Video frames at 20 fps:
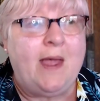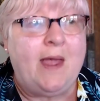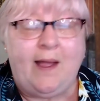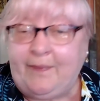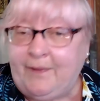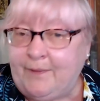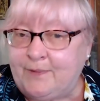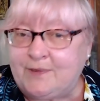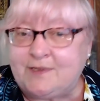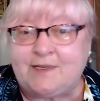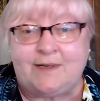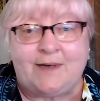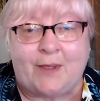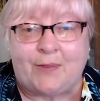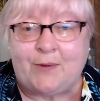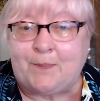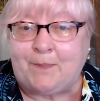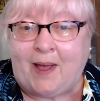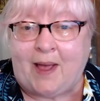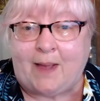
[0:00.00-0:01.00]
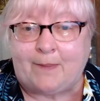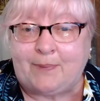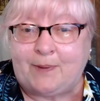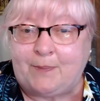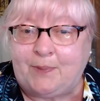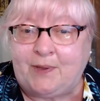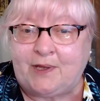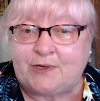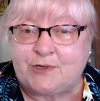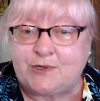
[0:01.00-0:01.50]
And there was another poppy
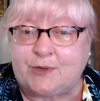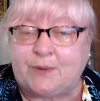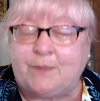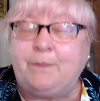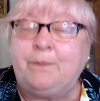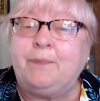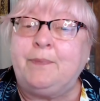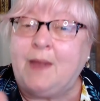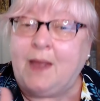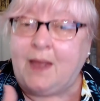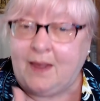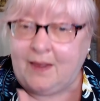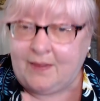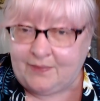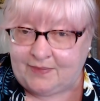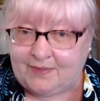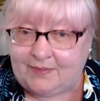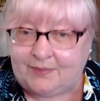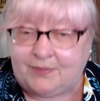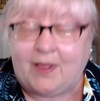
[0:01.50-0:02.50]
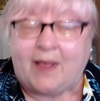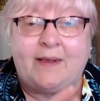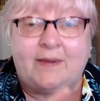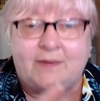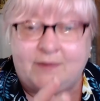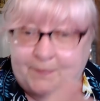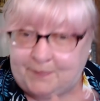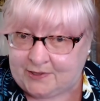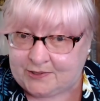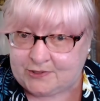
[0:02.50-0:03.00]
pitcher, like
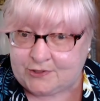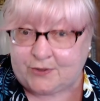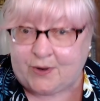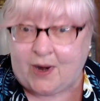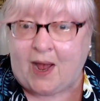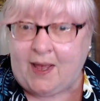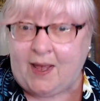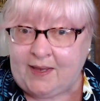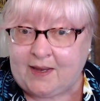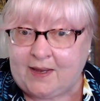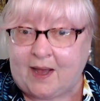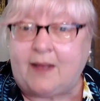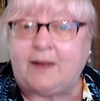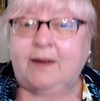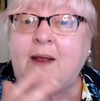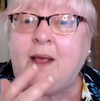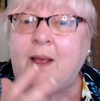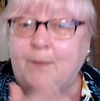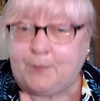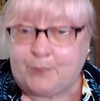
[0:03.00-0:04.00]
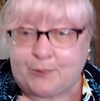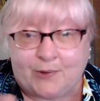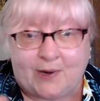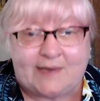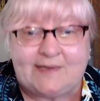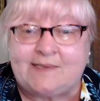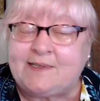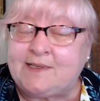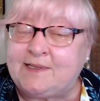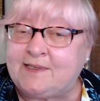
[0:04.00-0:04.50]
the pitcher I got,
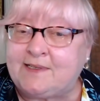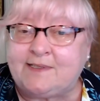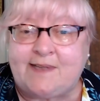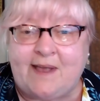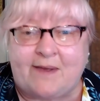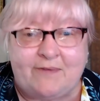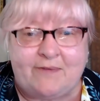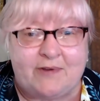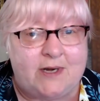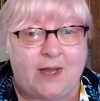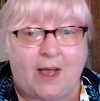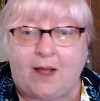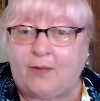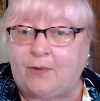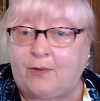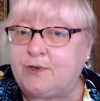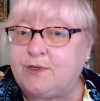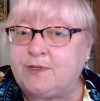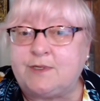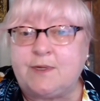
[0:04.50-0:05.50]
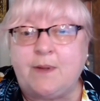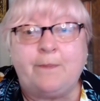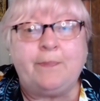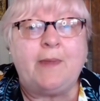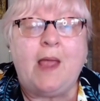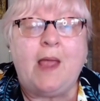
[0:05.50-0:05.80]
priced at $7.